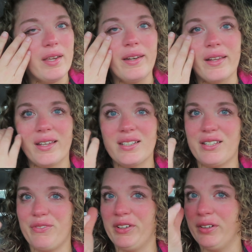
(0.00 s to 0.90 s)
and I
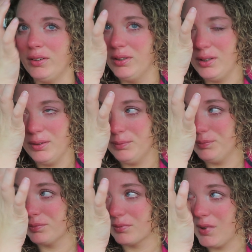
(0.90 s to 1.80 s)
guess I feel
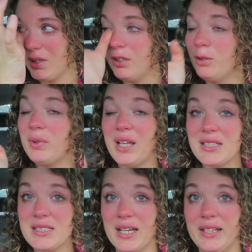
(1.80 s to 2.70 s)
a little
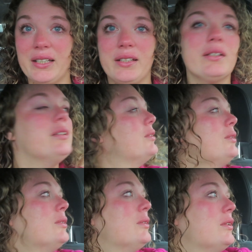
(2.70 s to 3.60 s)
blindsided.
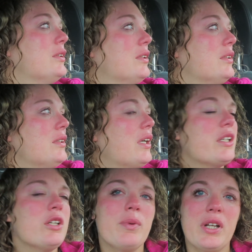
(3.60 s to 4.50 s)
I
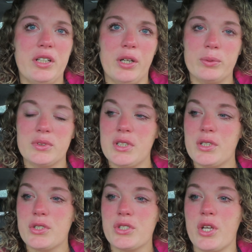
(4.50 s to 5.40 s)
do, but I don't.
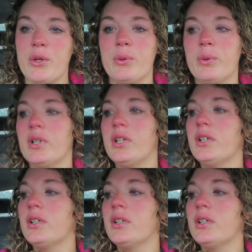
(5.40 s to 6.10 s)
So,